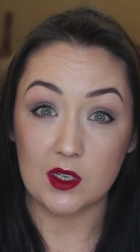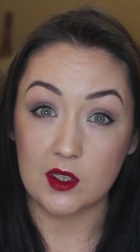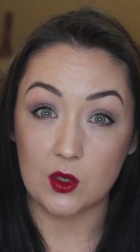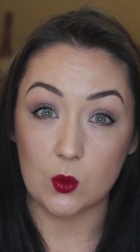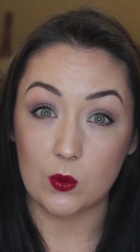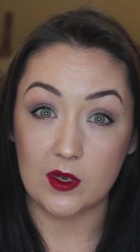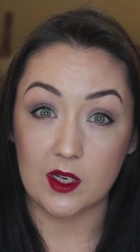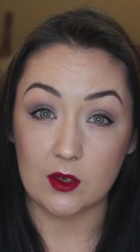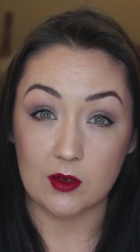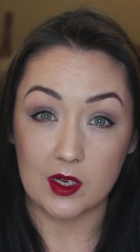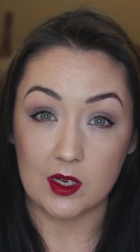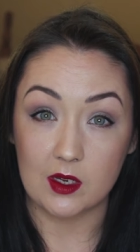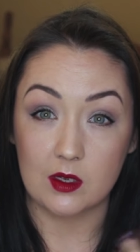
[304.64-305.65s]
that you're
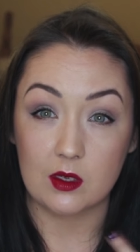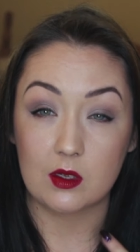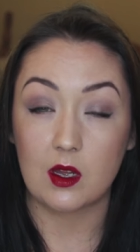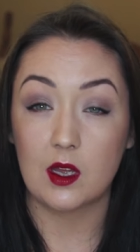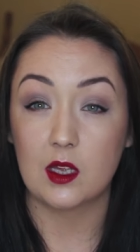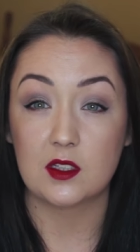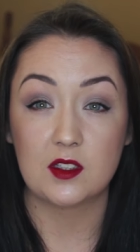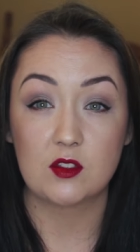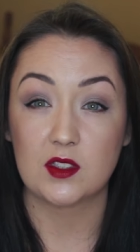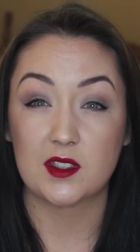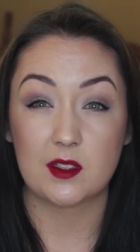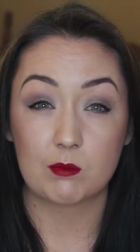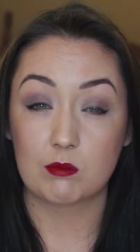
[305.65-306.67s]
wearing. It's
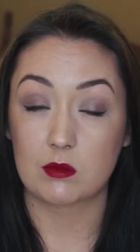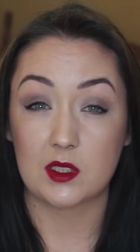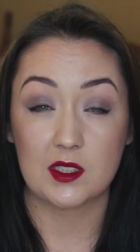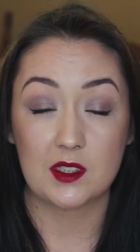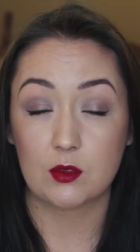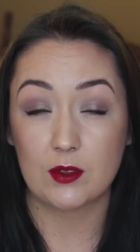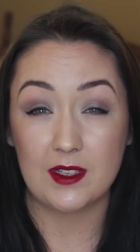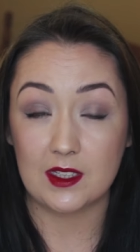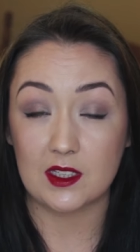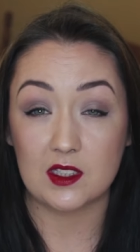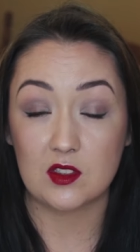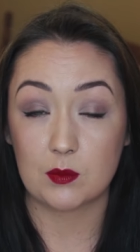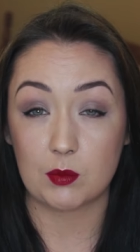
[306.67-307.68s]
just, it's
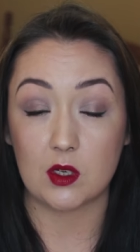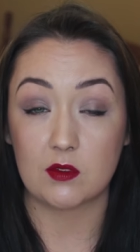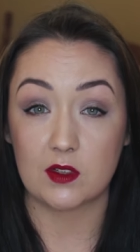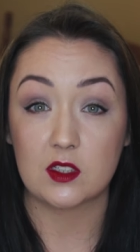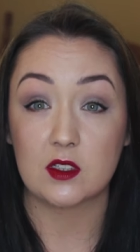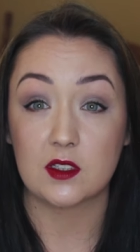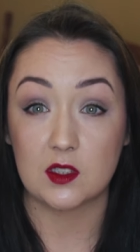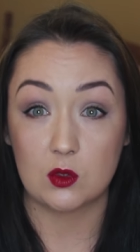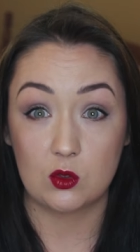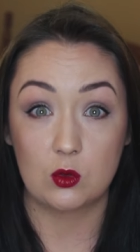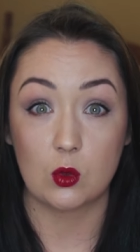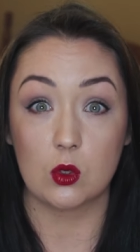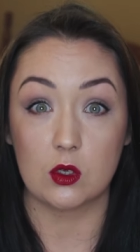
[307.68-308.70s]
really, it's just perfect. It's a
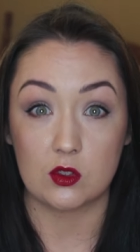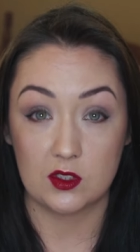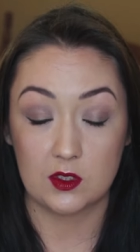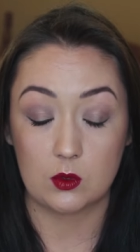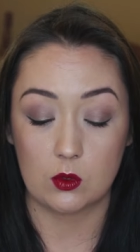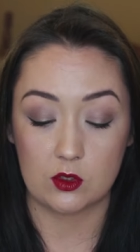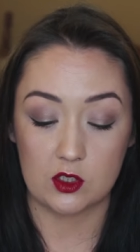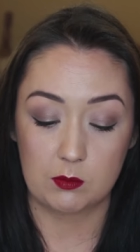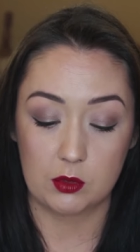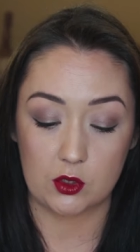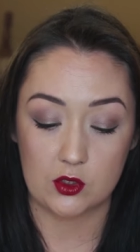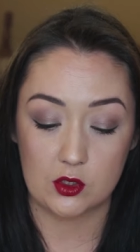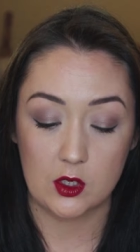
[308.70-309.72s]
gorgeous, gorgeous
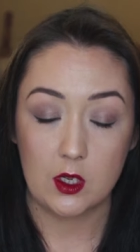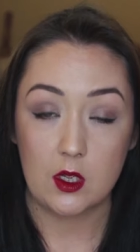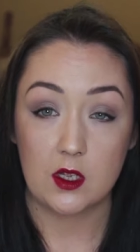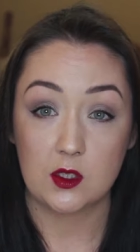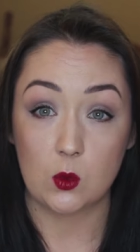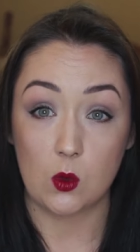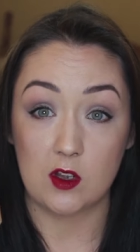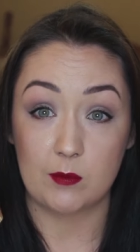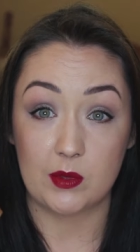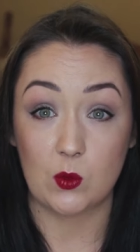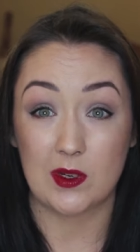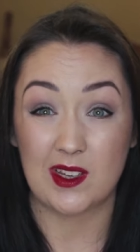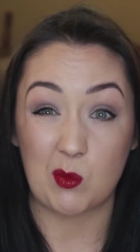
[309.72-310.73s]
blush. So I've
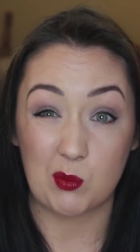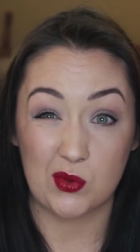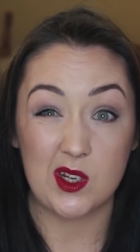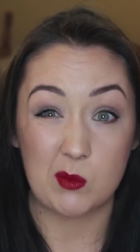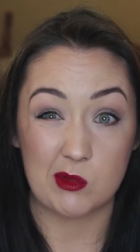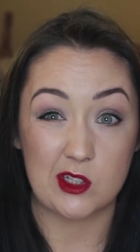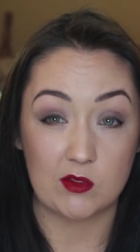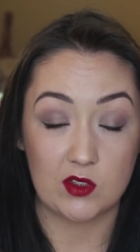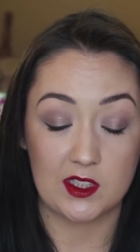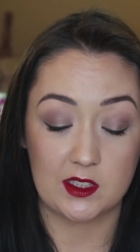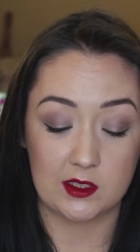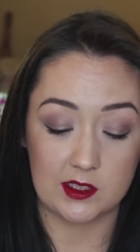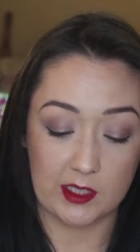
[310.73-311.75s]
been wearing that pretty much every
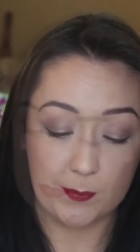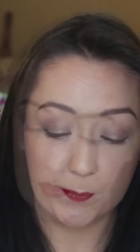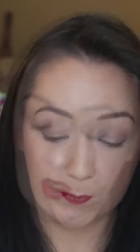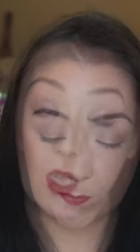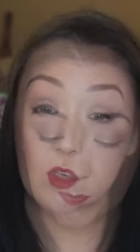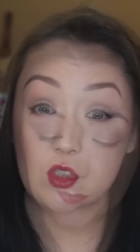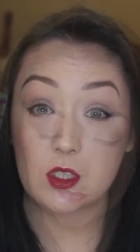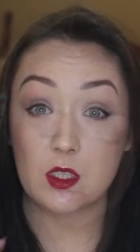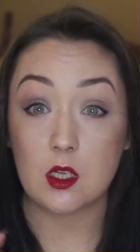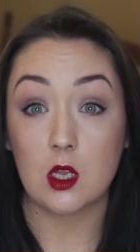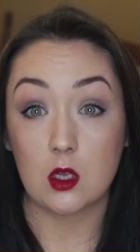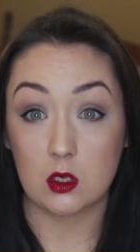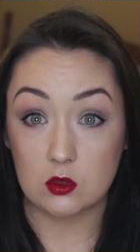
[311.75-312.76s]
single day.
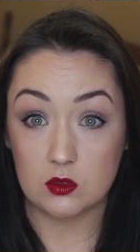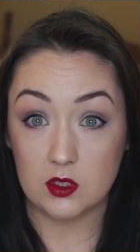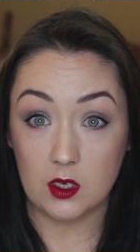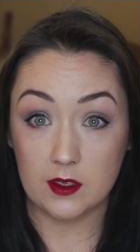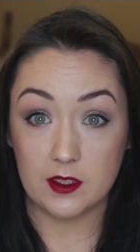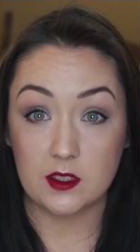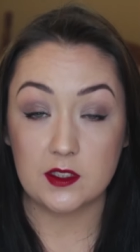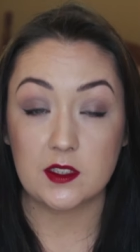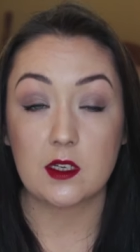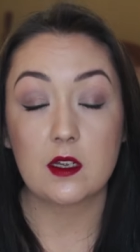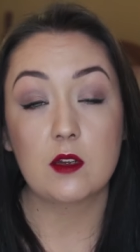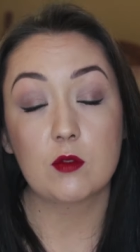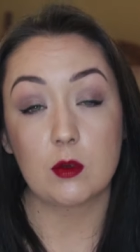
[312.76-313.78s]
Actually, along those
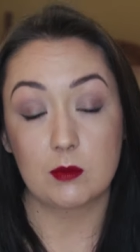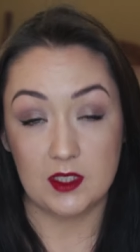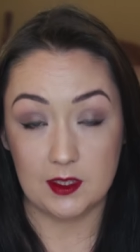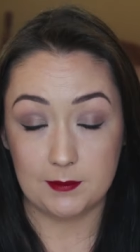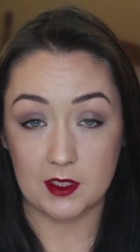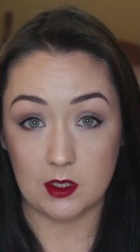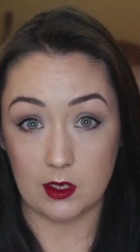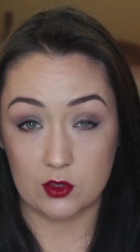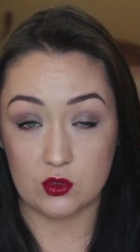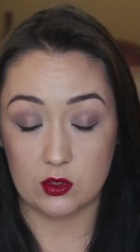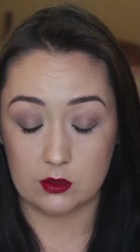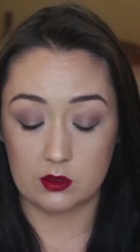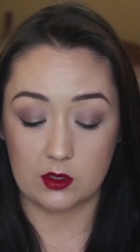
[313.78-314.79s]
lines, from the same
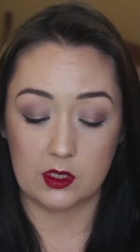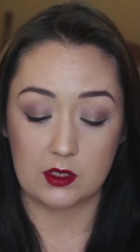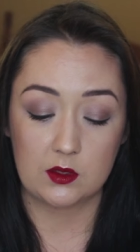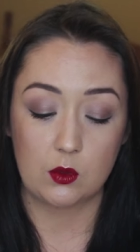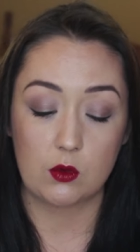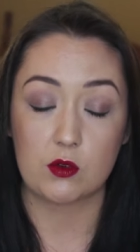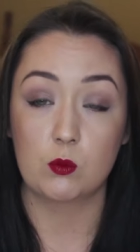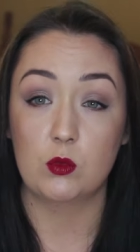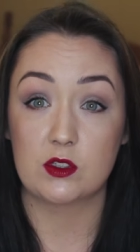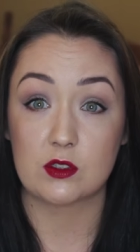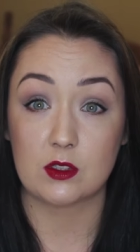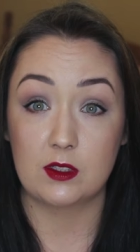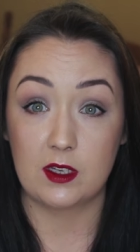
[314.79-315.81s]
collection, the Clarins Autumn
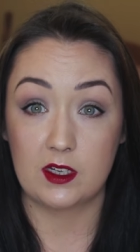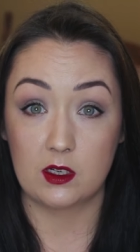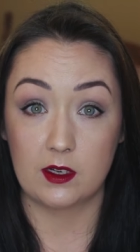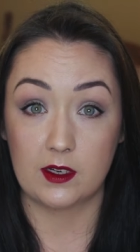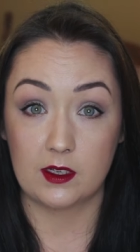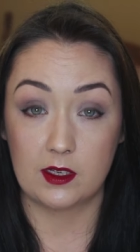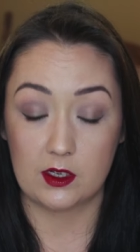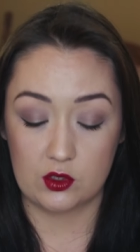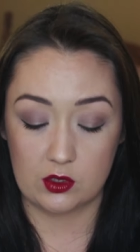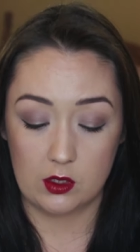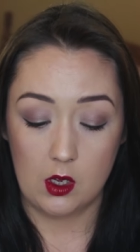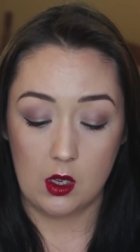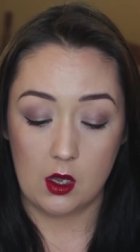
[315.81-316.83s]
Winter Lady Light Collection,